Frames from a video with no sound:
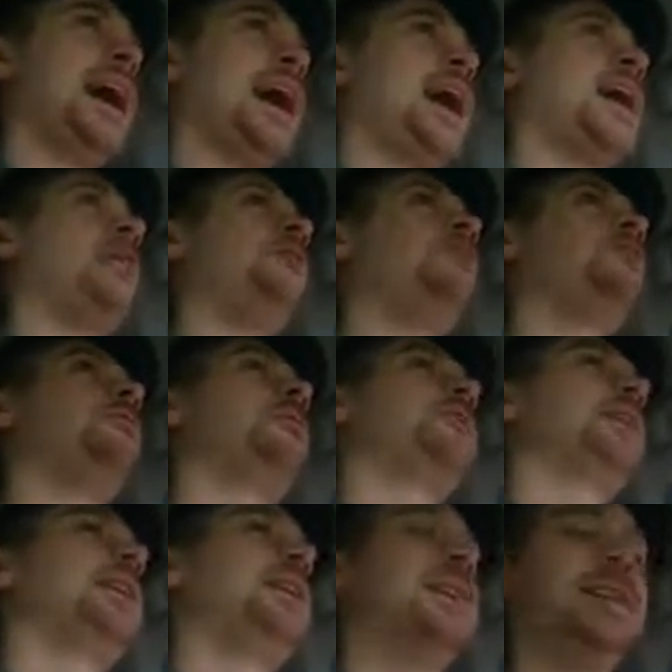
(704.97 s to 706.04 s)
how,
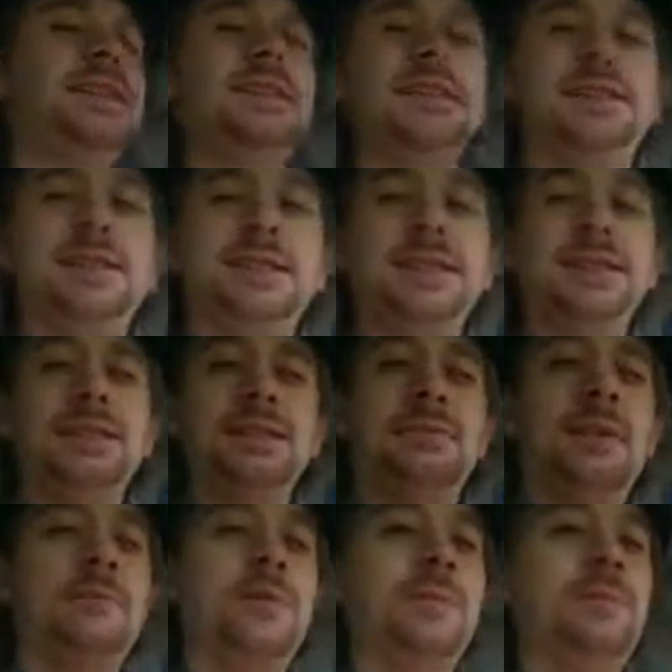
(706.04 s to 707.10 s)
kind of the statistics of
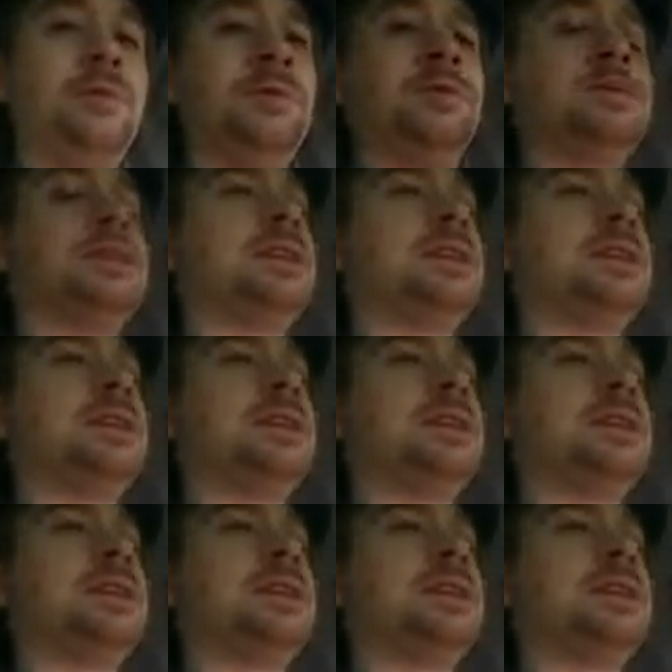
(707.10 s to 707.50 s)
how people use